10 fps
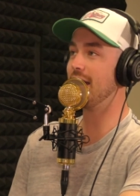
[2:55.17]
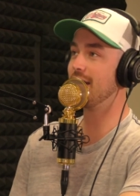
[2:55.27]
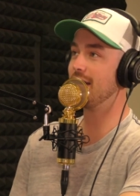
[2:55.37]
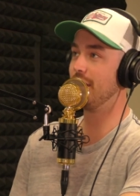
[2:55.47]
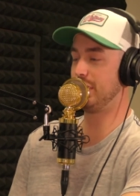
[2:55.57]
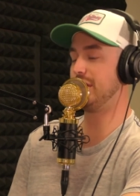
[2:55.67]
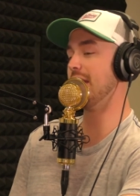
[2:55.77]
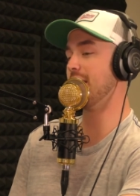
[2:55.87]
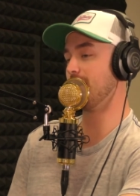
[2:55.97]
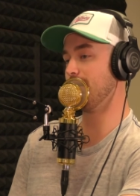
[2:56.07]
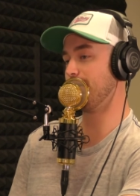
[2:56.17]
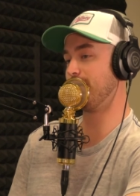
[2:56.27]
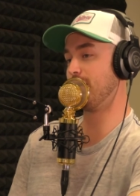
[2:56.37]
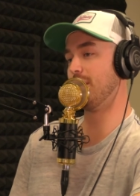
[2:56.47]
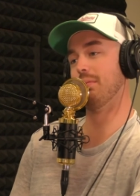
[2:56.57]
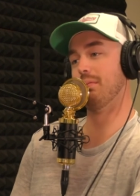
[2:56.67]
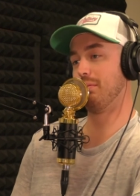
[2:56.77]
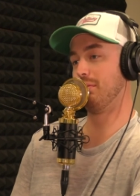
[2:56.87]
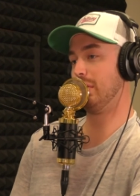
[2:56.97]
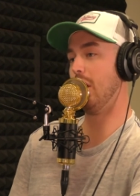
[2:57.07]
a thinker for
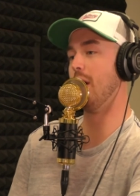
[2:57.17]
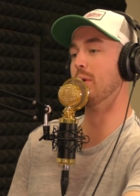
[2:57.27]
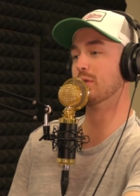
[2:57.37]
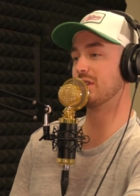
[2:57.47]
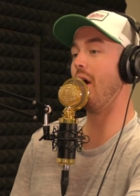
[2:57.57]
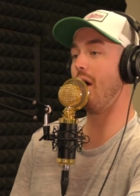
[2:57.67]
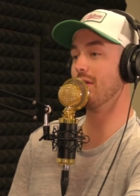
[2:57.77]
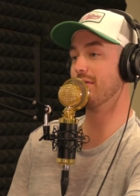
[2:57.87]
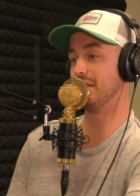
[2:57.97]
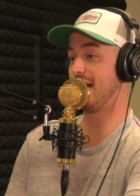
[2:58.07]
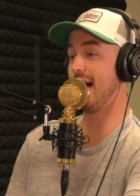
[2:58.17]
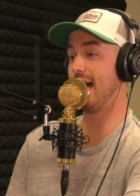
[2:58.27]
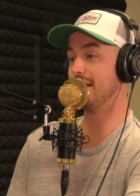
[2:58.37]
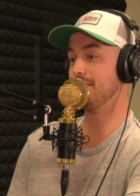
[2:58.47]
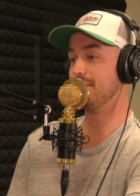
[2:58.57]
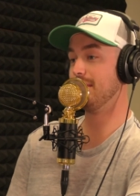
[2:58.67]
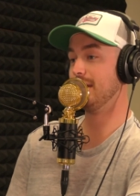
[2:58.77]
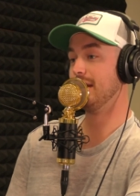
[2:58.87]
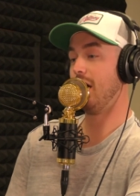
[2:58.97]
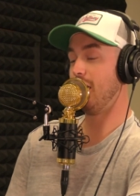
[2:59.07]
almost all of the time
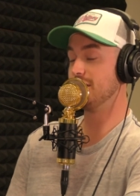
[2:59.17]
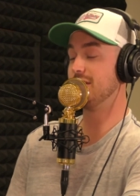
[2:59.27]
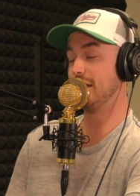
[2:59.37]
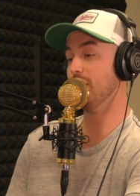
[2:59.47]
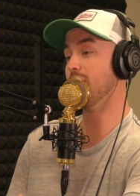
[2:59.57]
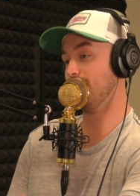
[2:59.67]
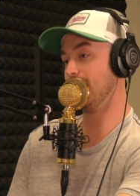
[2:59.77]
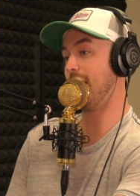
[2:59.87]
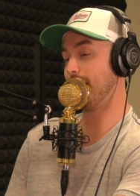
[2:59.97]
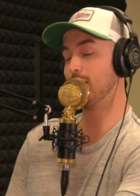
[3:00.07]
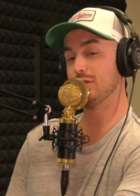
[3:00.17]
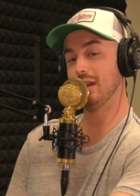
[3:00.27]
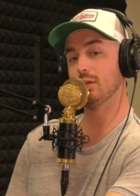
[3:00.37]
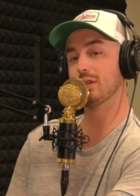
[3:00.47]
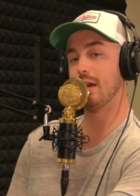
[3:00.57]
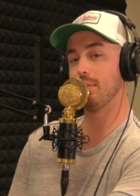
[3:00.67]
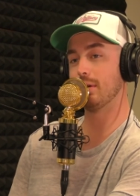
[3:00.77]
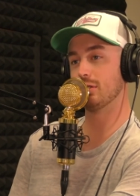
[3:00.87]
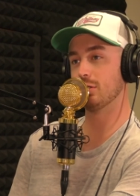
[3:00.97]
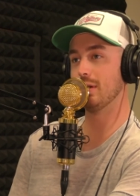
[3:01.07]
until, again, like you said, those high pressure
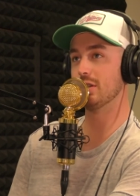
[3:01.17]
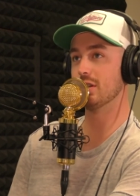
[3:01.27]
situations.